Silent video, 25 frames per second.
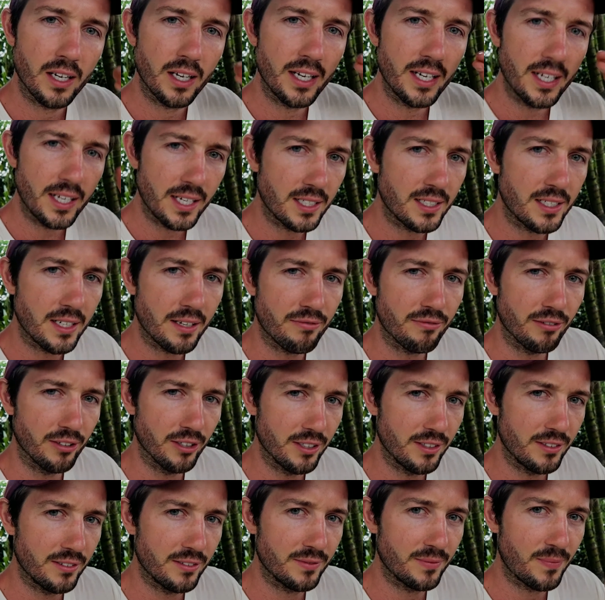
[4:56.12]
It is
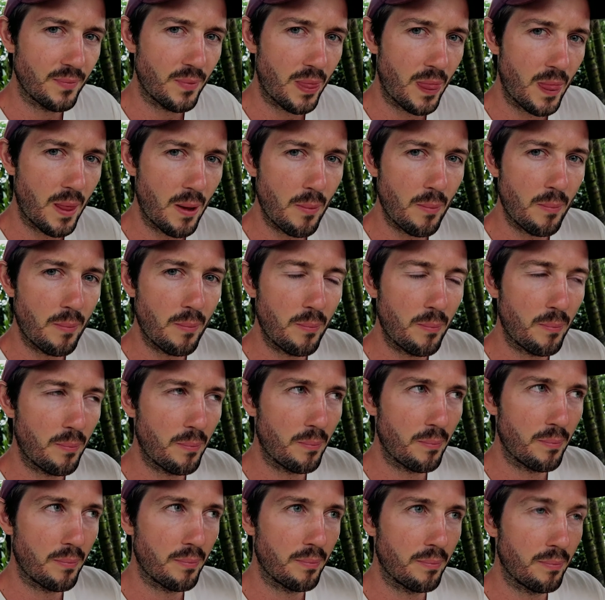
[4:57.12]
different.
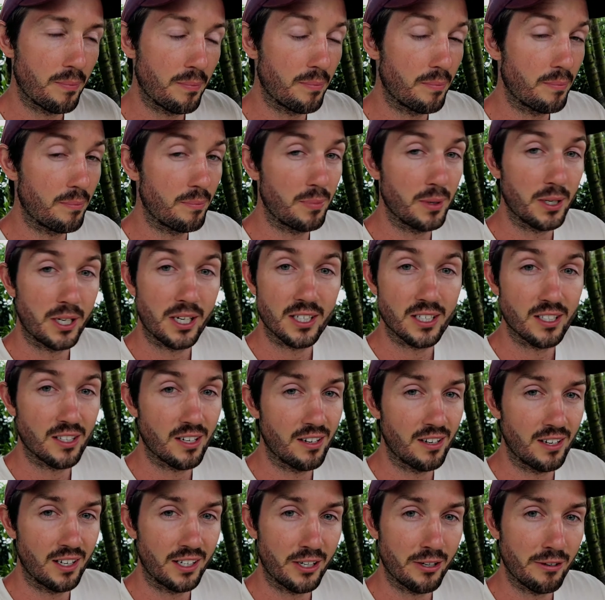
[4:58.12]
because I
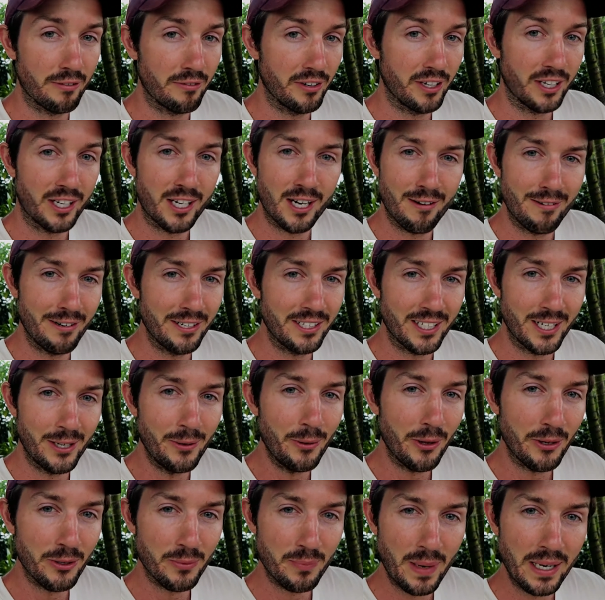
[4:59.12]
don't like coffee, I can't really say
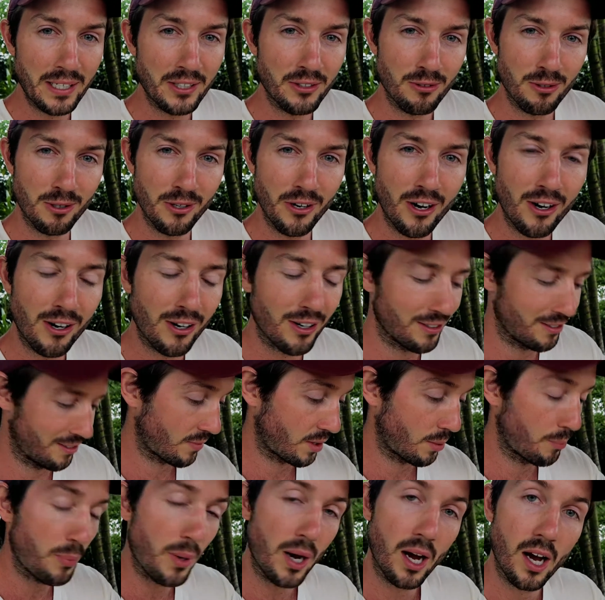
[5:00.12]
whether it's better or not,
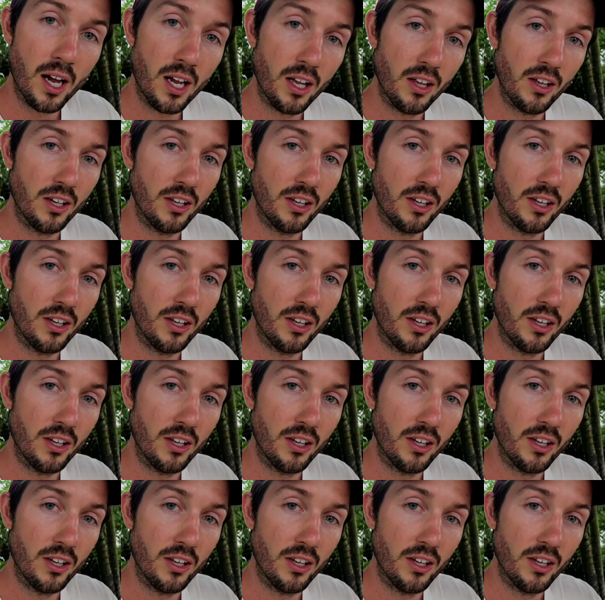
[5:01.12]
but